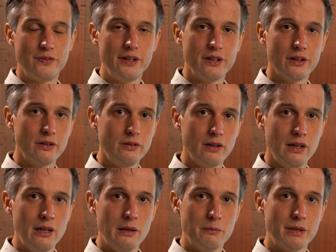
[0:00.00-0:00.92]
video
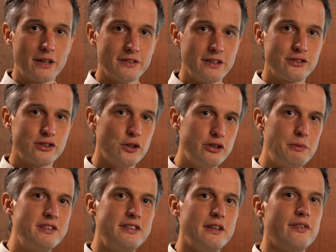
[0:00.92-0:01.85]
because it's so
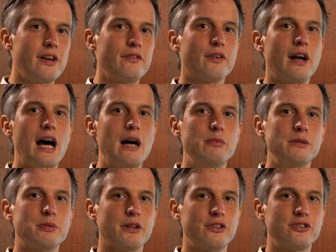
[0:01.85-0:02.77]
specific for hybrid
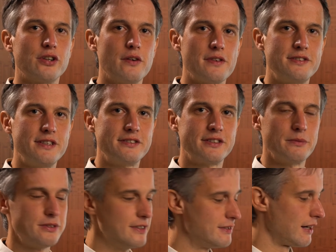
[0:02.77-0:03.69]
product service
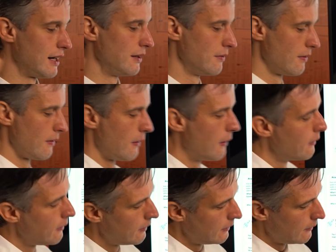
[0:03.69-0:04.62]
systems design.
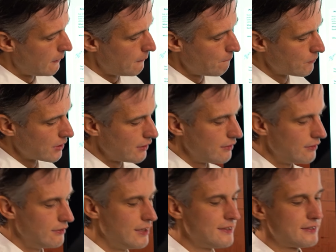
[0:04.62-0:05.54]

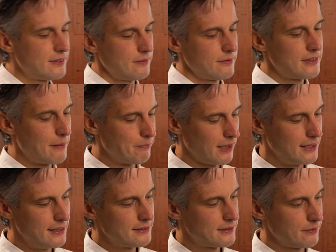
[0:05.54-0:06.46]
This
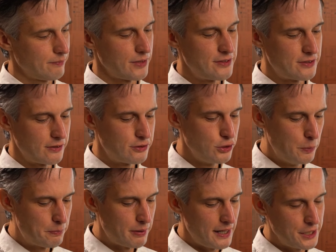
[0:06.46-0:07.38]
template is a
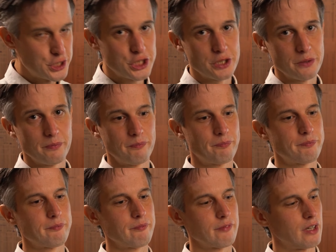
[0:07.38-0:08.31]
2-page
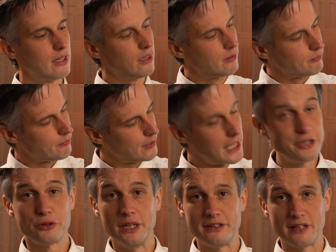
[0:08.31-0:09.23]

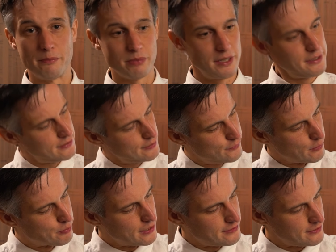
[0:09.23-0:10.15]
A3 template if you
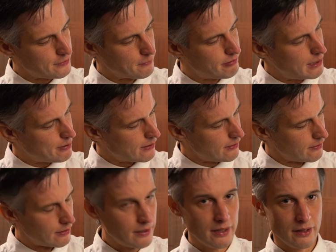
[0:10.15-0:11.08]
print it on
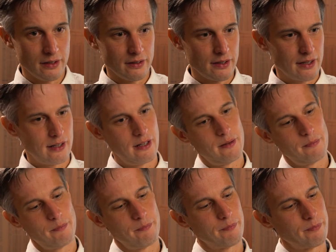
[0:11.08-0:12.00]
paper.
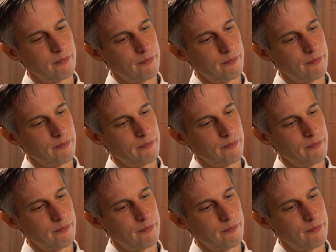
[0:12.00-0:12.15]
And